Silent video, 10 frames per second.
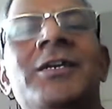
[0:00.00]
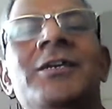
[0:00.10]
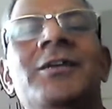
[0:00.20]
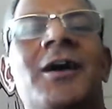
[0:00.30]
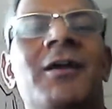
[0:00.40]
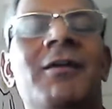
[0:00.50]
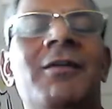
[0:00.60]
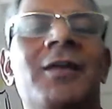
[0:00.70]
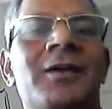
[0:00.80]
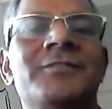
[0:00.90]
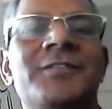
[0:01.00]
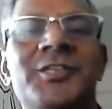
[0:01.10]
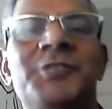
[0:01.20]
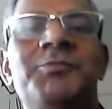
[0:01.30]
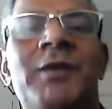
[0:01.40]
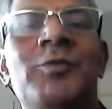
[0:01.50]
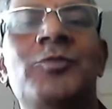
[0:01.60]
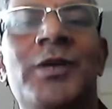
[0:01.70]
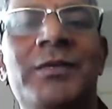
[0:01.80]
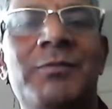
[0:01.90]
are satisfied with
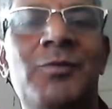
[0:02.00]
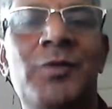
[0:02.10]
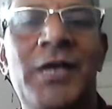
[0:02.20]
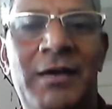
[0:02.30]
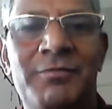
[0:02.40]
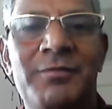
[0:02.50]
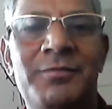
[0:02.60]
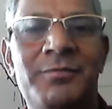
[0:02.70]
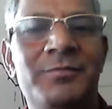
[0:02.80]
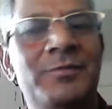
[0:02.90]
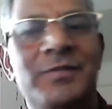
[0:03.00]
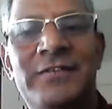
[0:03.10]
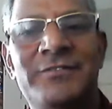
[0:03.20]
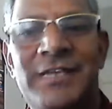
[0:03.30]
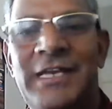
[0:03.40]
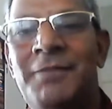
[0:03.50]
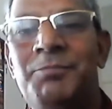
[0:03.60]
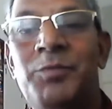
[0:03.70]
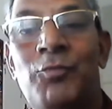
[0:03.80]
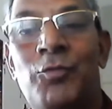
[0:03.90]
whatever we have. That's three.
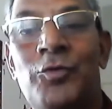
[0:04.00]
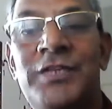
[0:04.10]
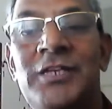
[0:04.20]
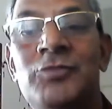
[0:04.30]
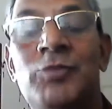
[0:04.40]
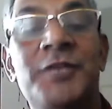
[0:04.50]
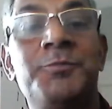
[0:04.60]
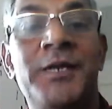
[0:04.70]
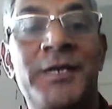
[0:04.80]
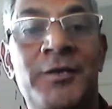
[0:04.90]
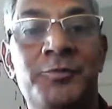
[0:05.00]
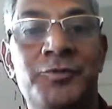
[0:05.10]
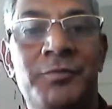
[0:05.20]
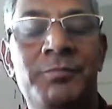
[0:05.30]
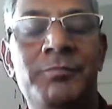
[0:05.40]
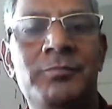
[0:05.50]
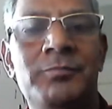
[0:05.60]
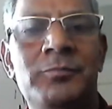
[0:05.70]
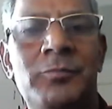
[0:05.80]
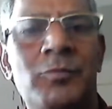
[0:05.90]
Fourth thing is widespread adoption.
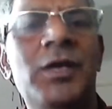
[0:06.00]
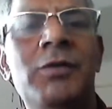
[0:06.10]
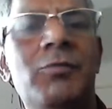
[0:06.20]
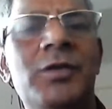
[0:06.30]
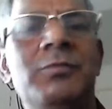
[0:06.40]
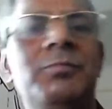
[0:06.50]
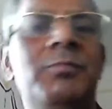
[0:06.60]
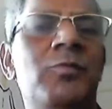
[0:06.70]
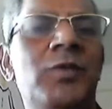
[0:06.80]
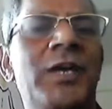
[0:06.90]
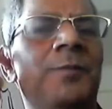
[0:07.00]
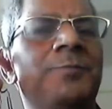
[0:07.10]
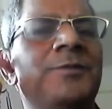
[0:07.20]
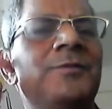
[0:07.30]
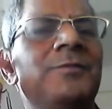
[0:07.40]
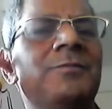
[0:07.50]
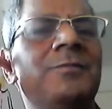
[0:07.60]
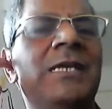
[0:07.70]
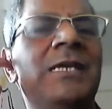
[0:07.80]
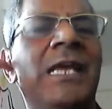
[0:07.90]
We adopt
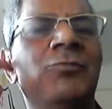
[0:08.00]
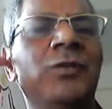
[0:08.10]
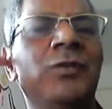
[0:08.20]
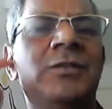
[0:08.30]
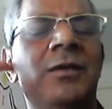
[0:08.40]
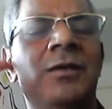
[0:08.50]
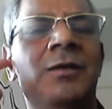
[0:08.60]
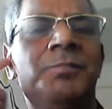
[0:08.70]
the language, the